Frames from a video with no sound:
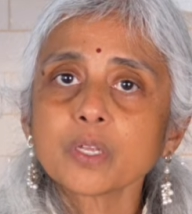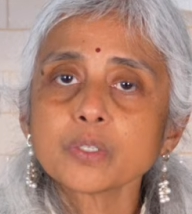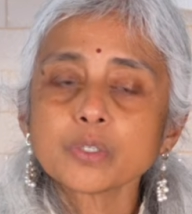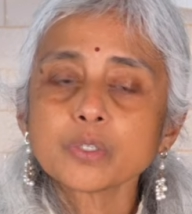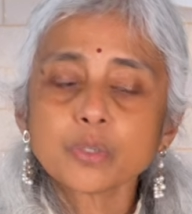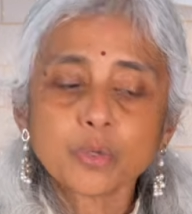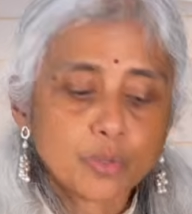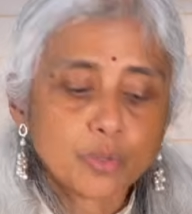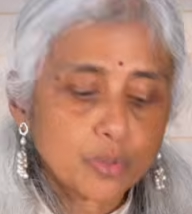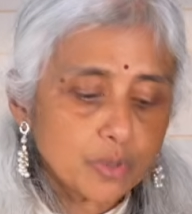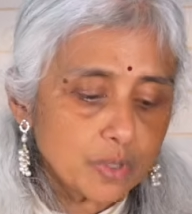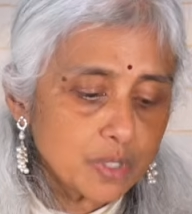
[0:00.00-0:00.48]

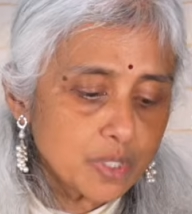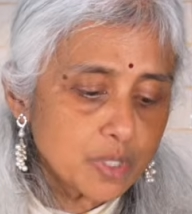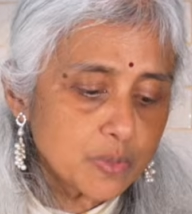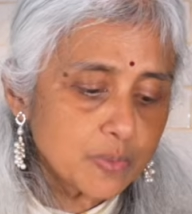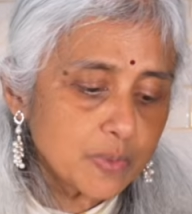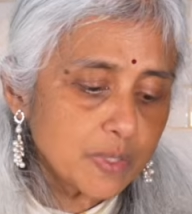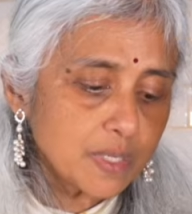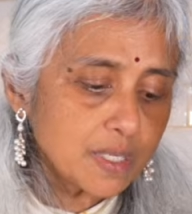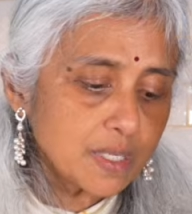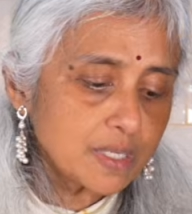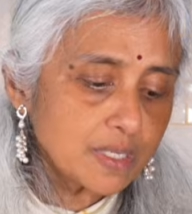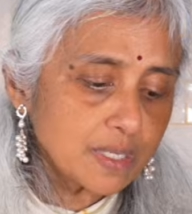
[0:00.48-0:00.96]
So this
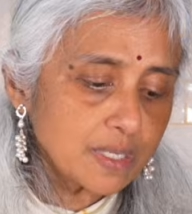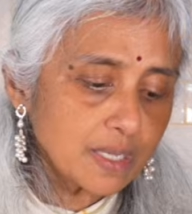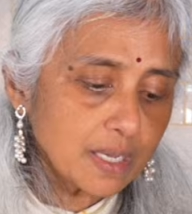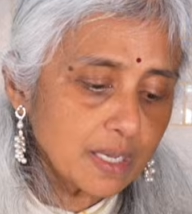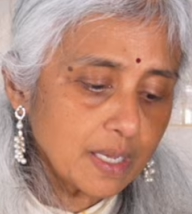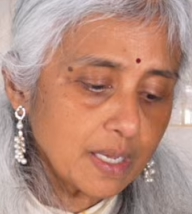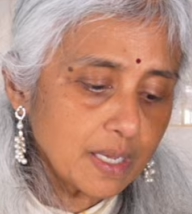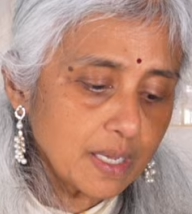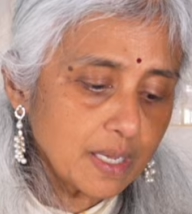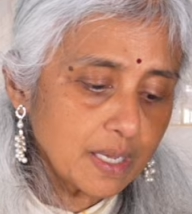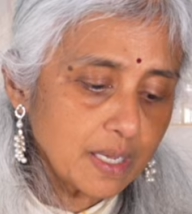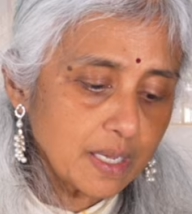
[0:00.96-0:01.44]
one is
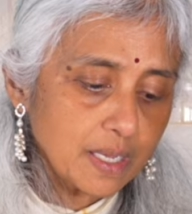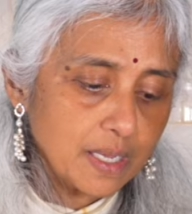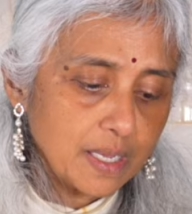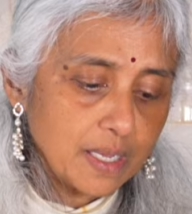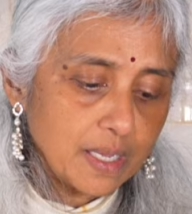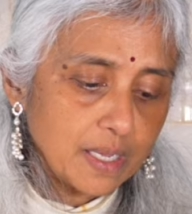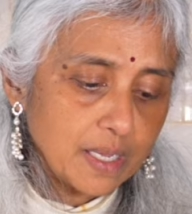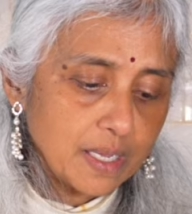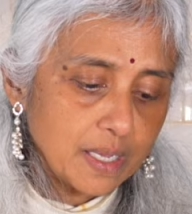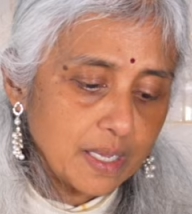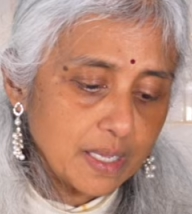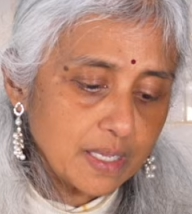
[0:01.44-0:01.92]

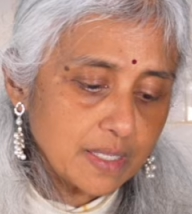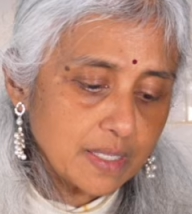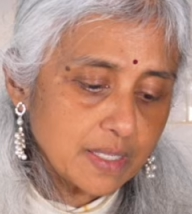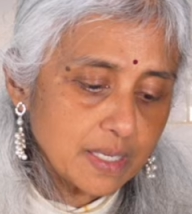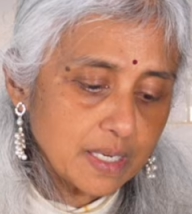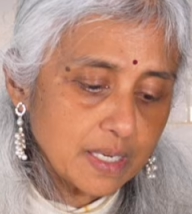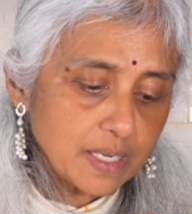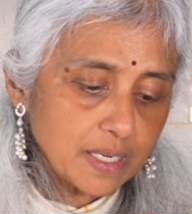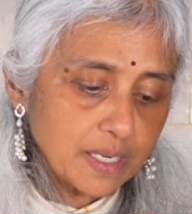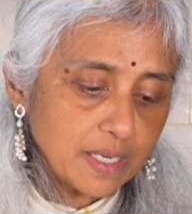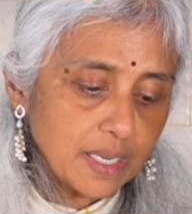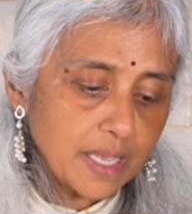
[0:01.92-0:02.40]
it's
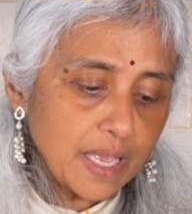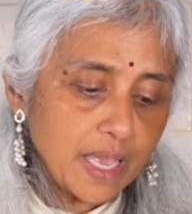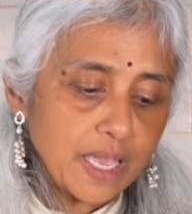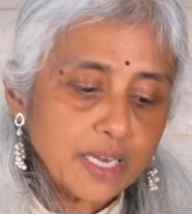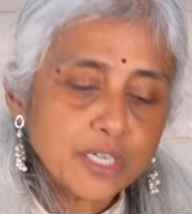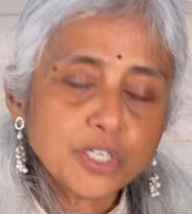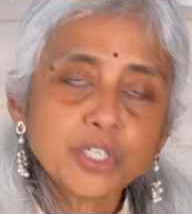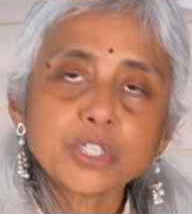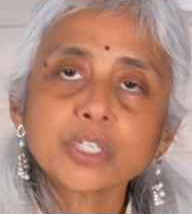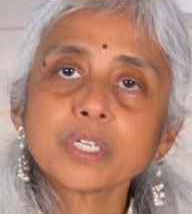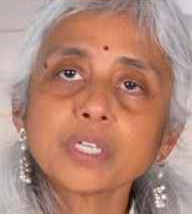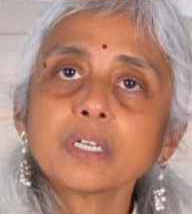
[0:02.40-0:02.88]
an
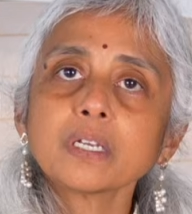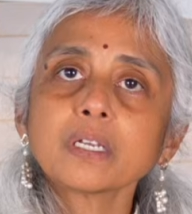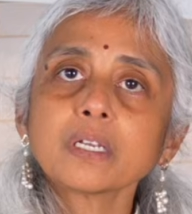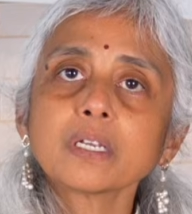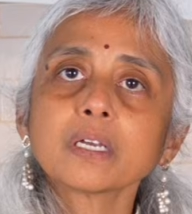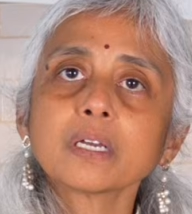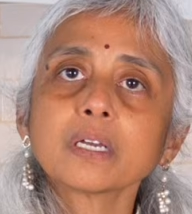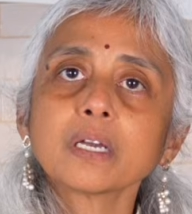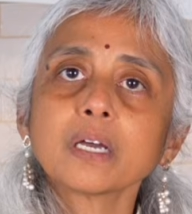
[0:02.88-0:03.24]
ancient